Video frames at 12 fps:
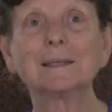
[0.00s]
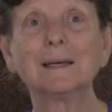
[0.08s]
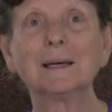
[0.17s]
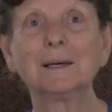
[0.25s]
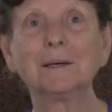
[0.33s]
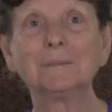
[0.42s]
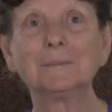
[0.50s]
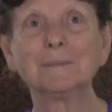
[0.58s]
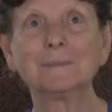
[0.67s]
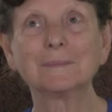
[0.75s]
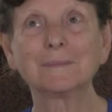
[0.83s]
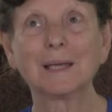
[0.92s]

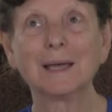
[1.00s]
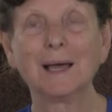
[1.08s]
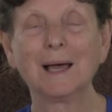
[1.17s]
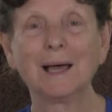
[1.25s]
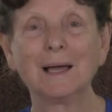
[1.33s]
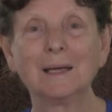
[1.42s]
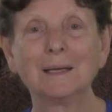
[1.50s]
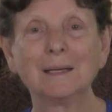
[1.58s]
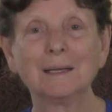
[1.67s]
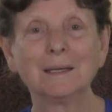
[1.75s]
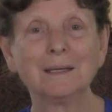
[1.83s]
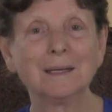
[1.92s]

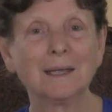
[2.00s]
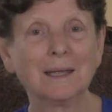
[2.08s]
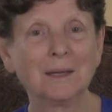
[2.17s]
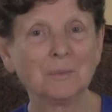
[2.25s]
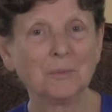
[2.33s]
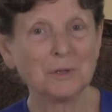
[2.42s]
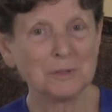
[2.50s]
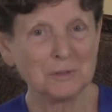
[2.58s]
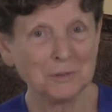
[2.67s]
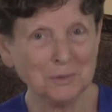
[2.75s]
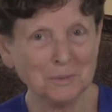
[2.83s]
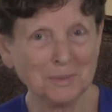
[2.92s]
I am
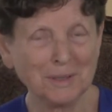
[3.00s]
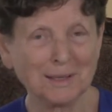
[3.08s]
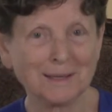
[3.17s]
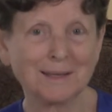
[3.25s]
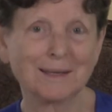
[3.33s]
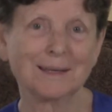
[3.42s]
resuming